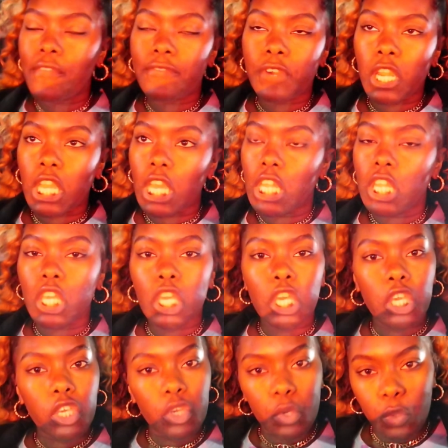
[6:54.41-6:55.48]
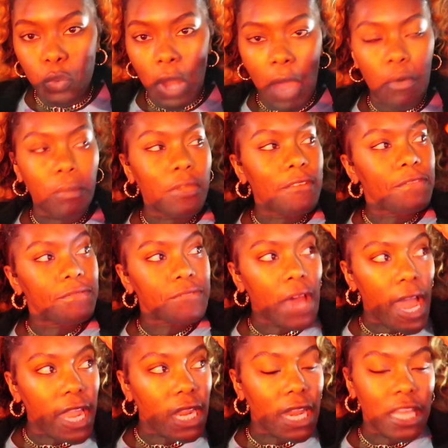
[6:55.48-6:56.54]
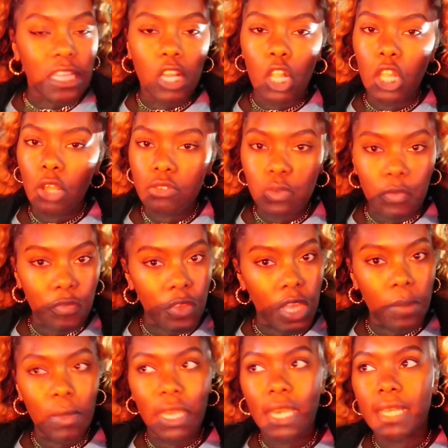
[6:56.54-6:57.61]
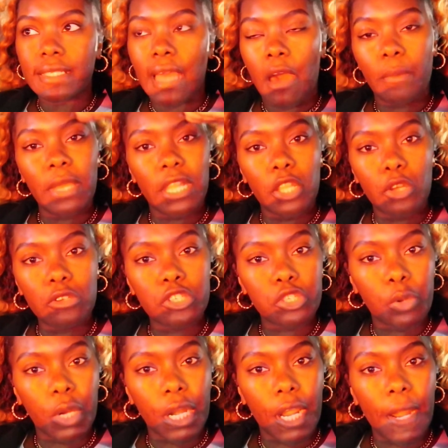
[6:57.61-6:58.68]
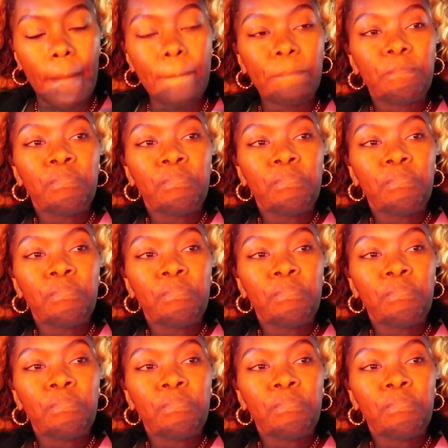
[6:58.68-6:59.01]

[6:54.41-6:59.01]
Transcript: freaking cute i would be fire like the clothes would fit because i'll be a little shorter